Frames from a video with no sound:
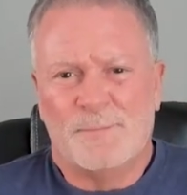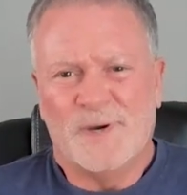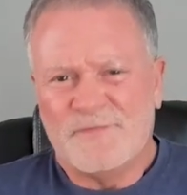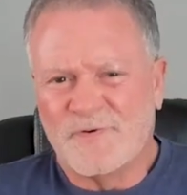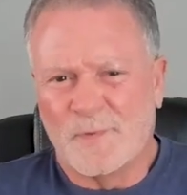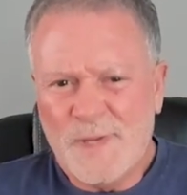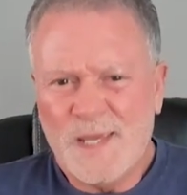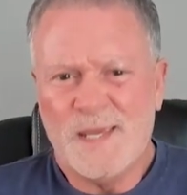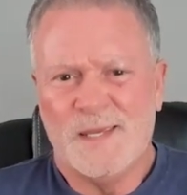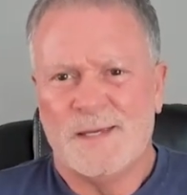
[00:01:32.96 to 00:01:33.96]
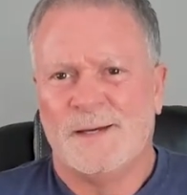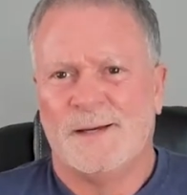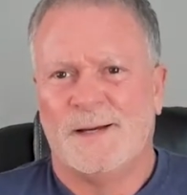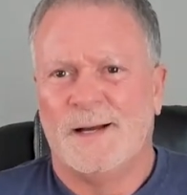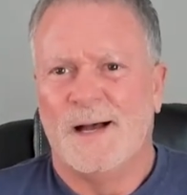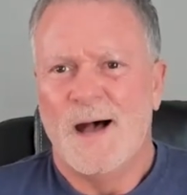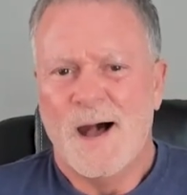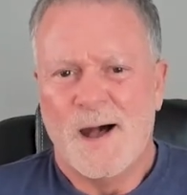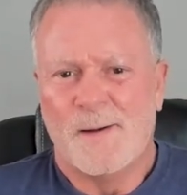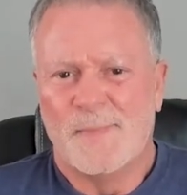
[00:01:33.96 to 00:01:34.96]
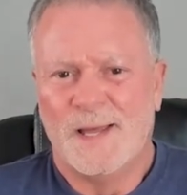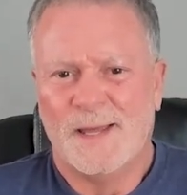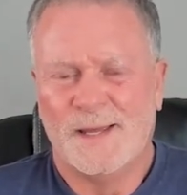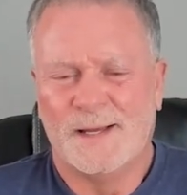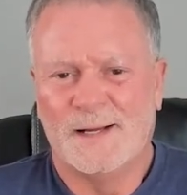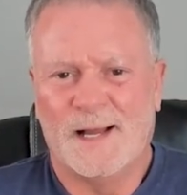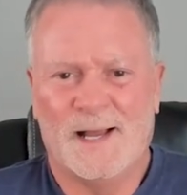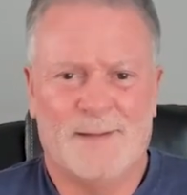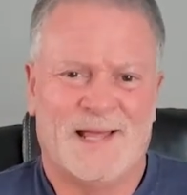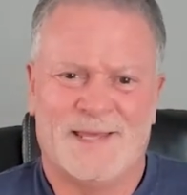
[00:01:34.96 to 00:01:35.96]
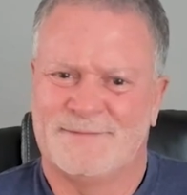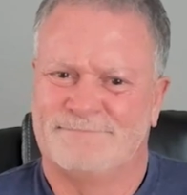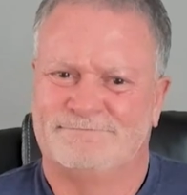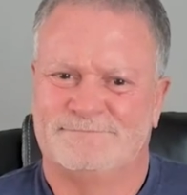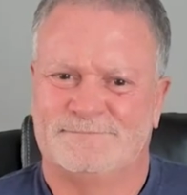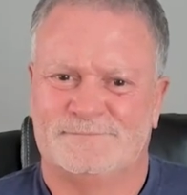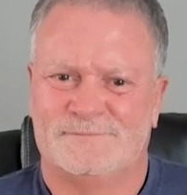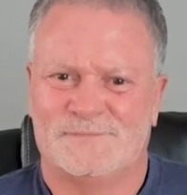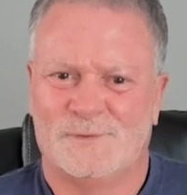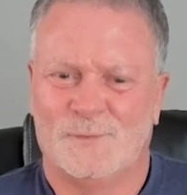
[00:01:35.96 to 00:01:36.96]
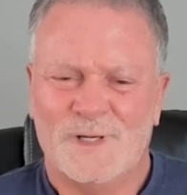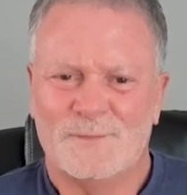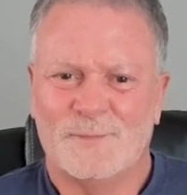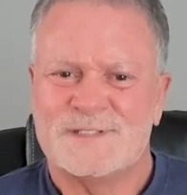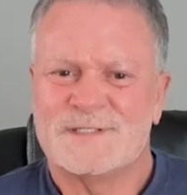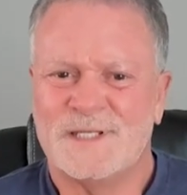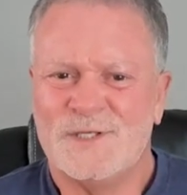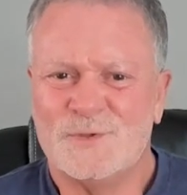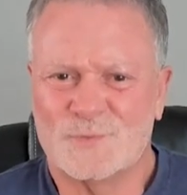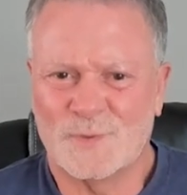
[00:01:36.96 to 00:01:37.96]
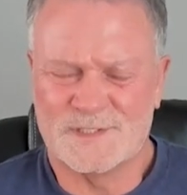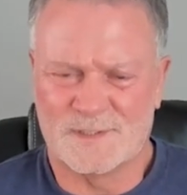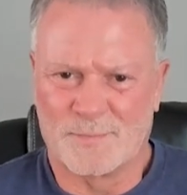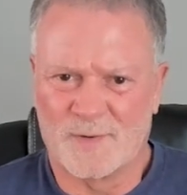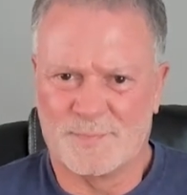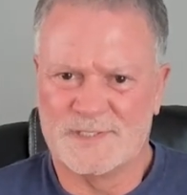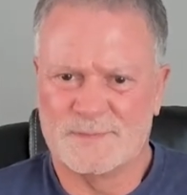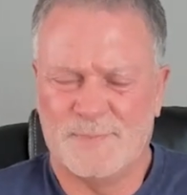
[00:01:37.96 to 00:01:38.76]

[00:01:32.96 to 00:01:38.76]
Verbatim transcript: But for me, I'm like, what's the use? What's the purpose?